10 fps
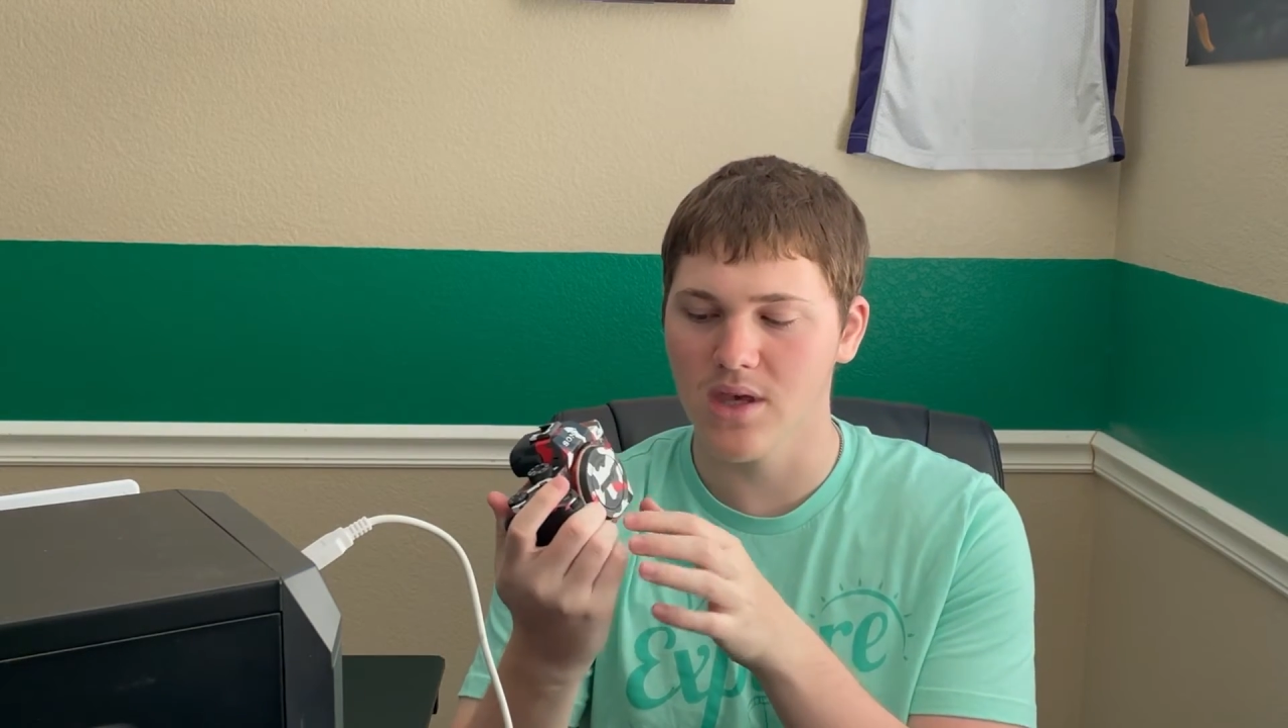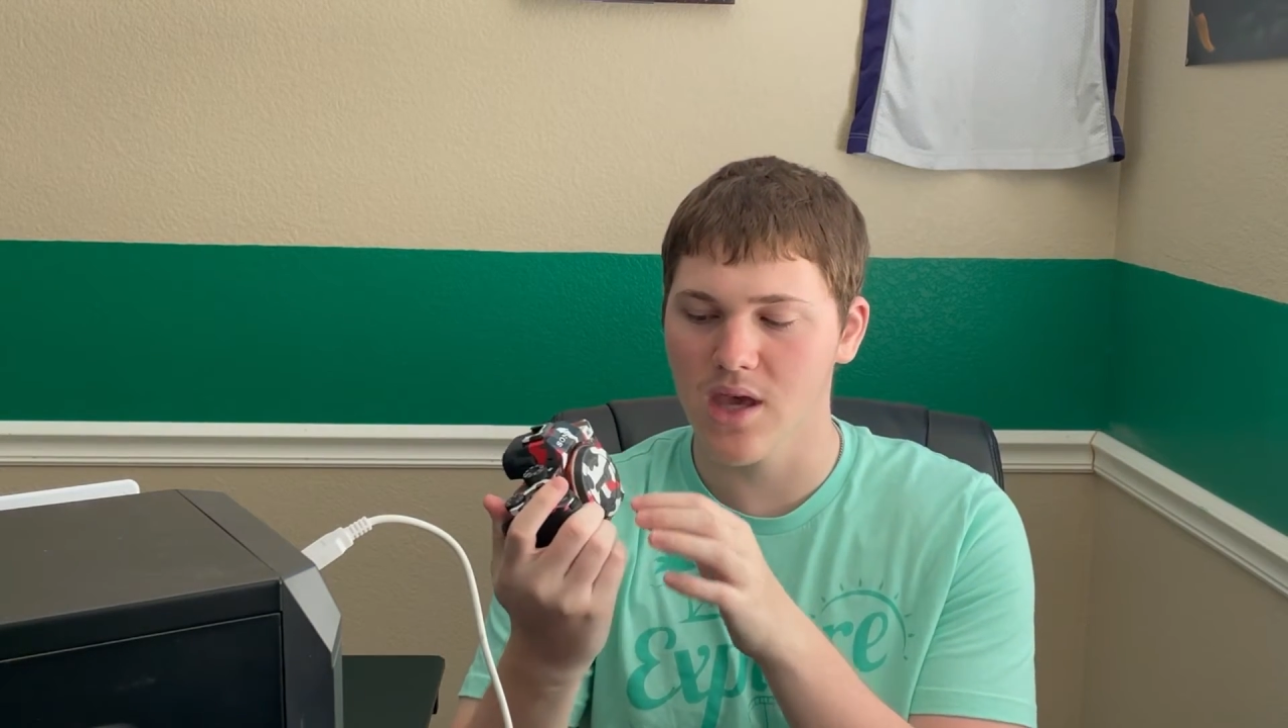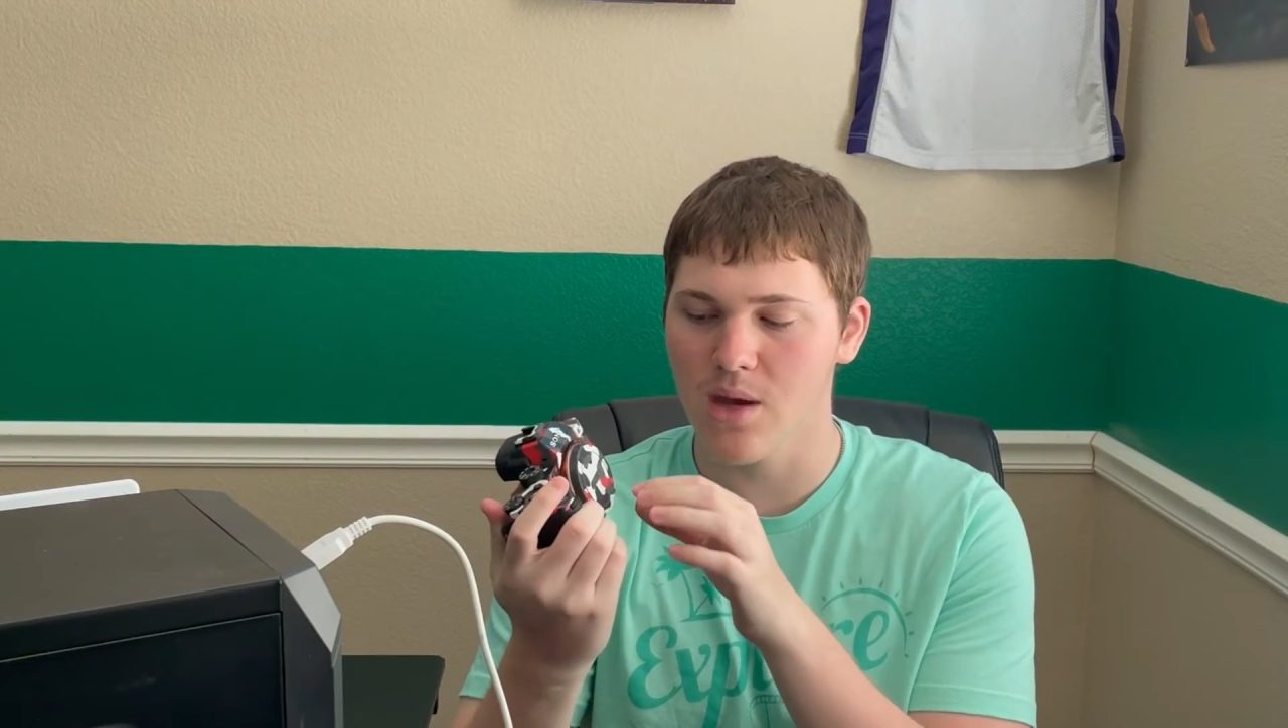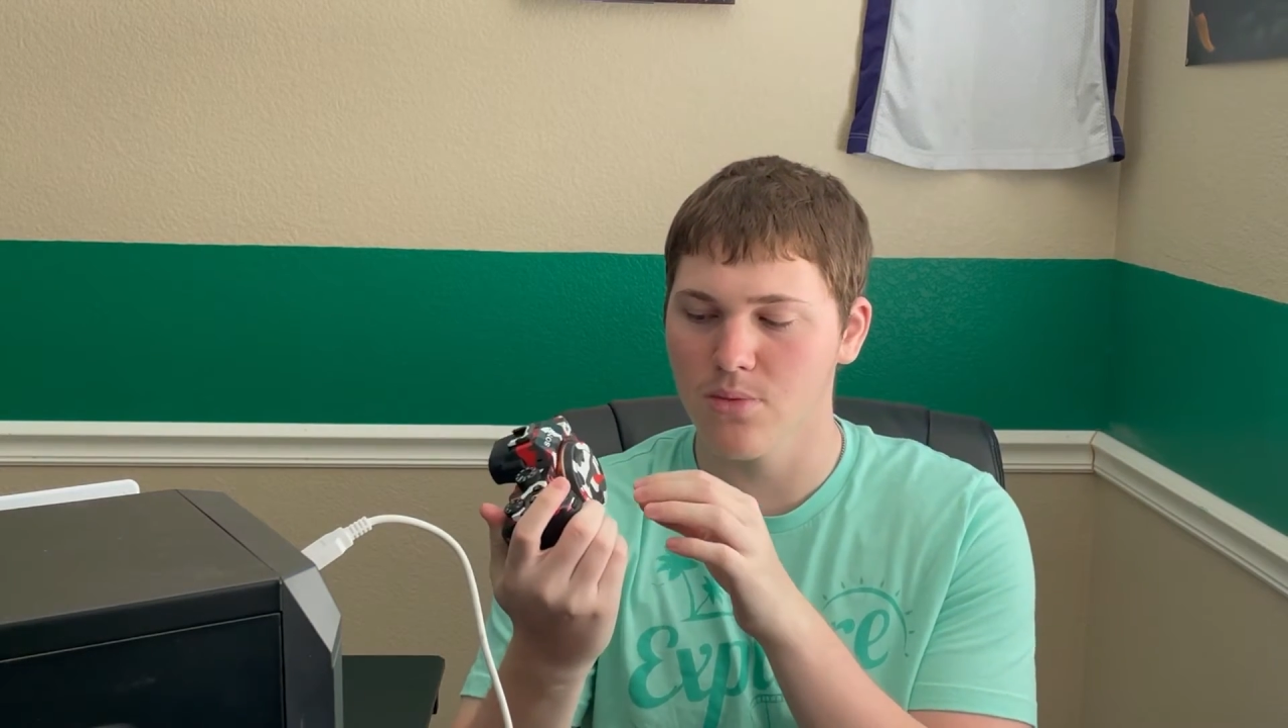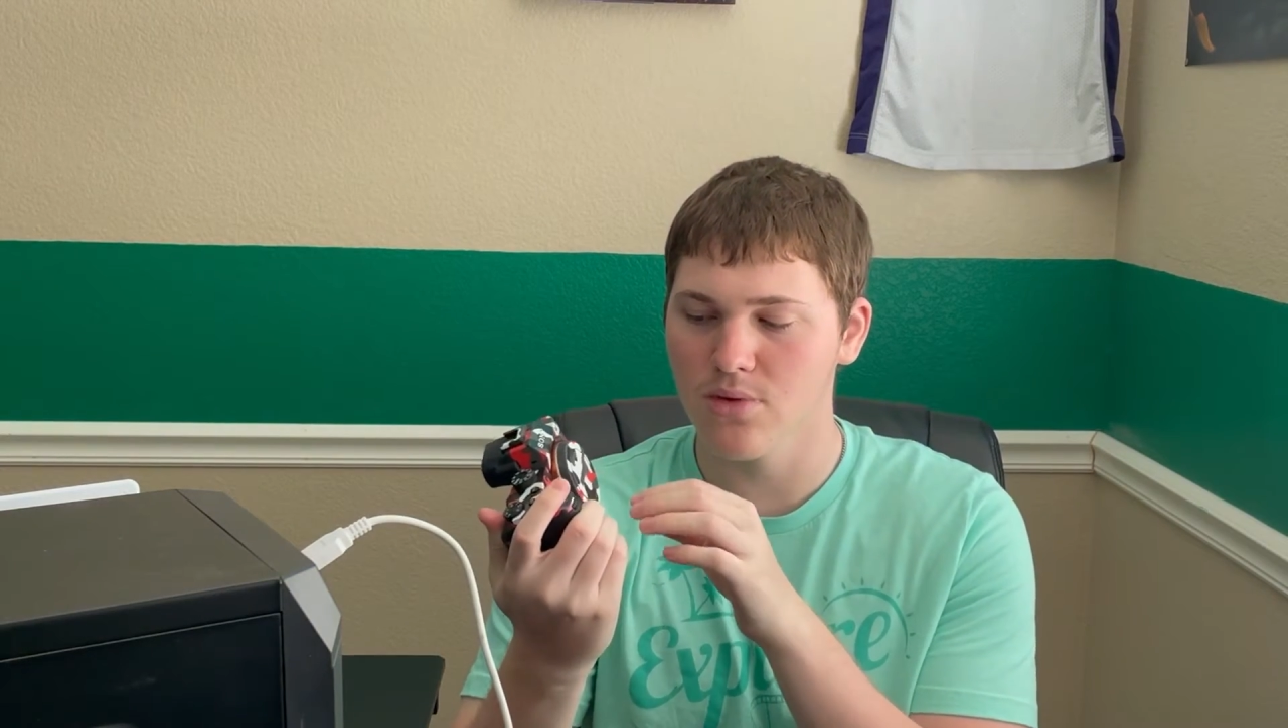
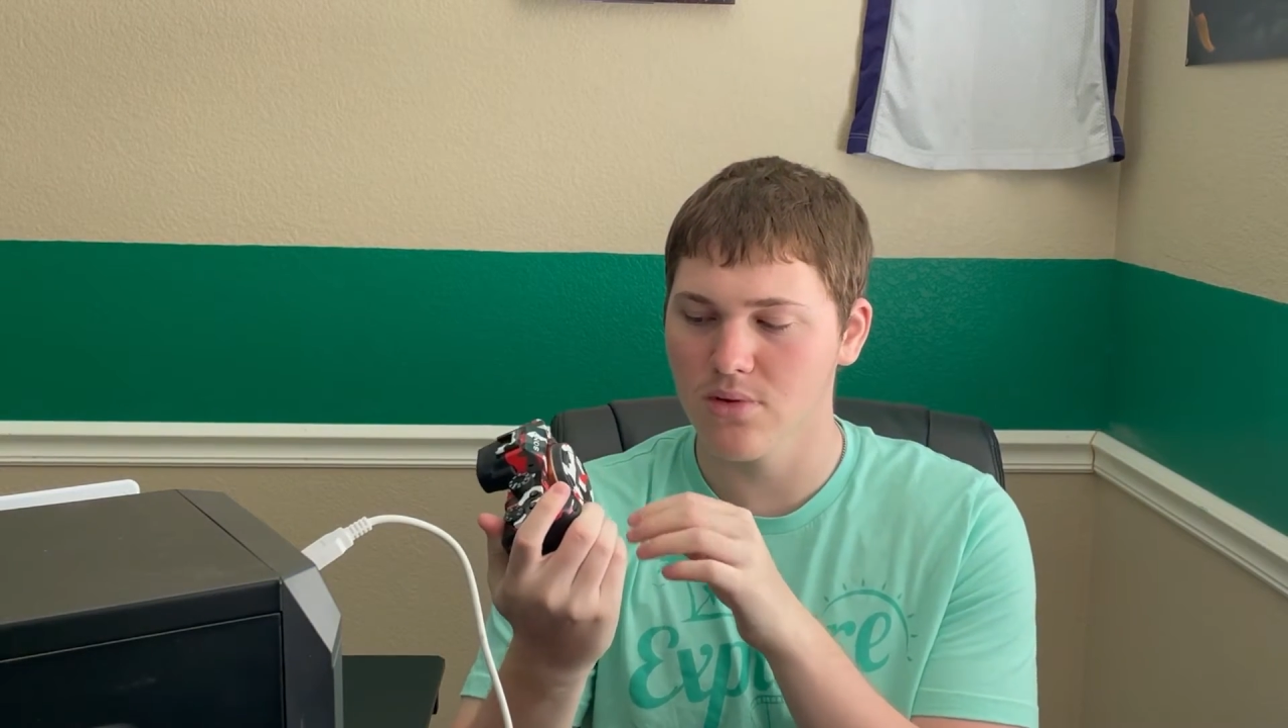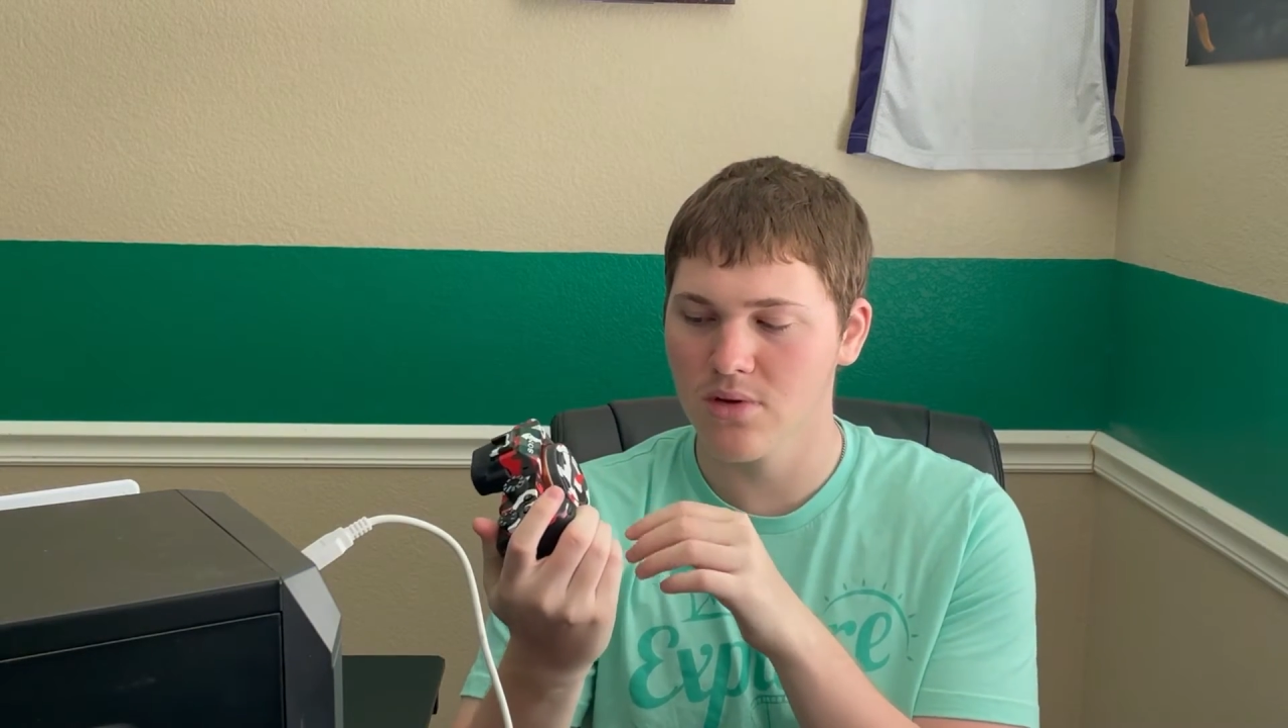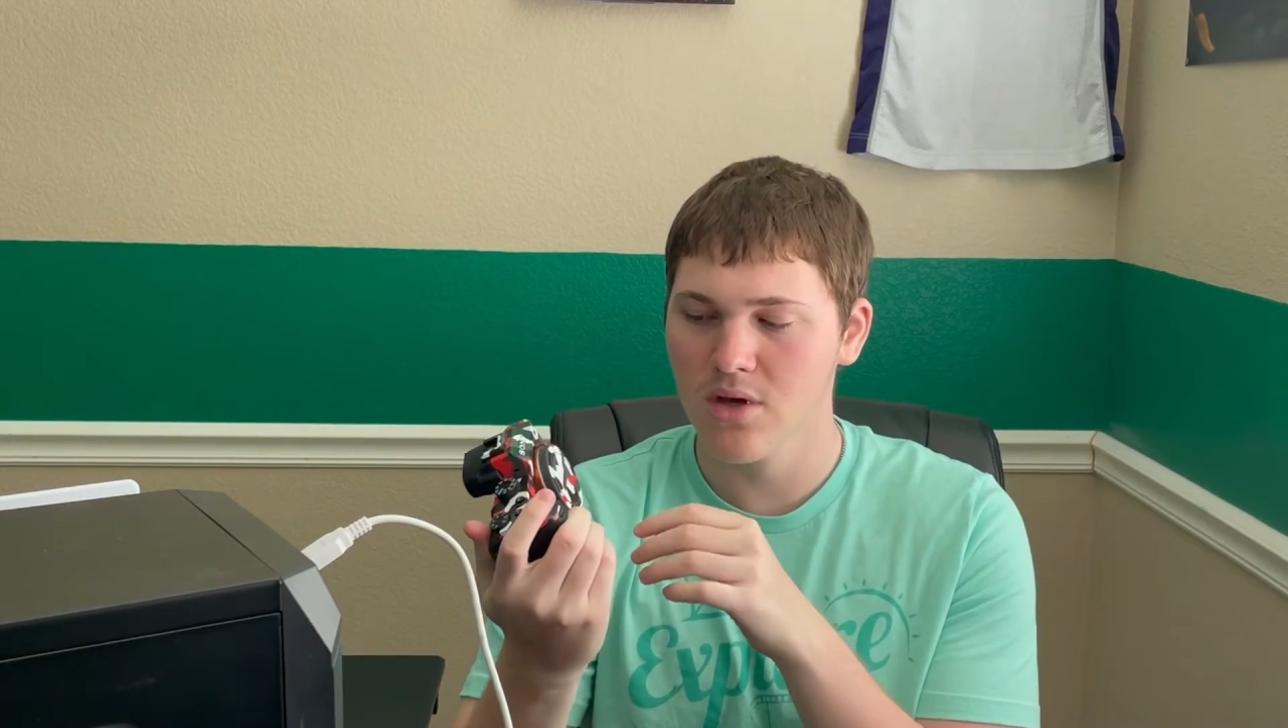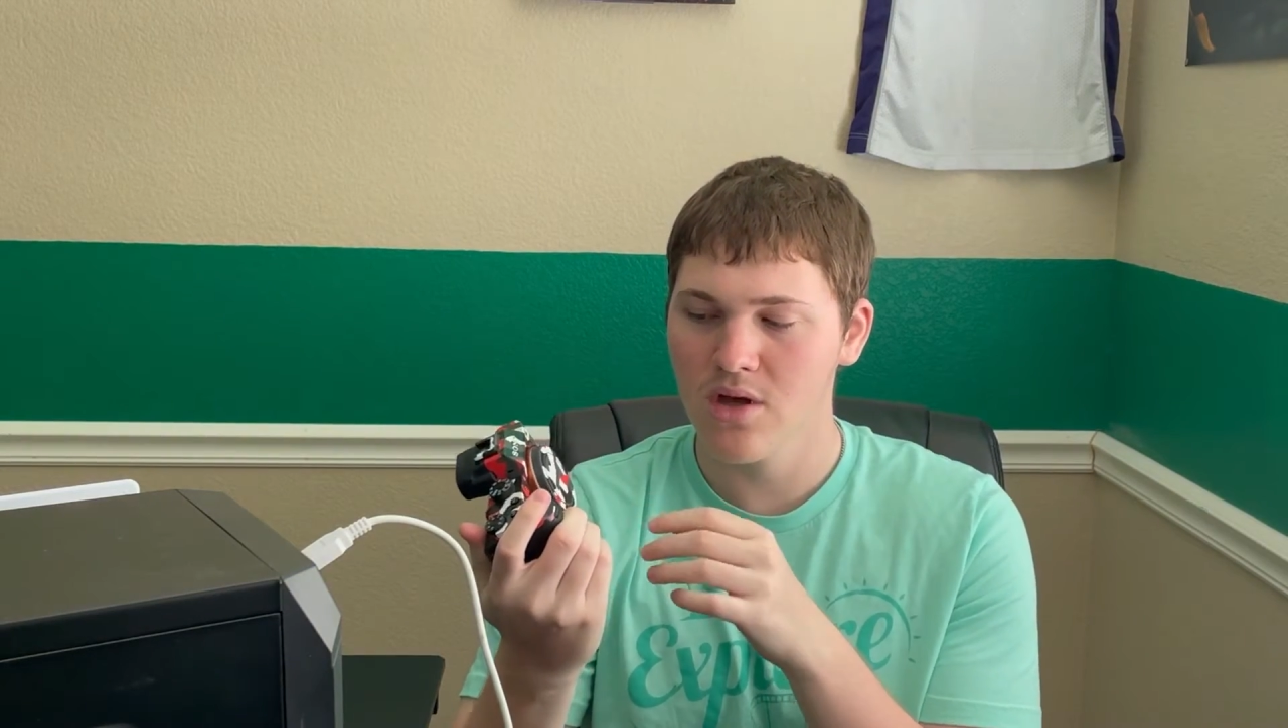camera.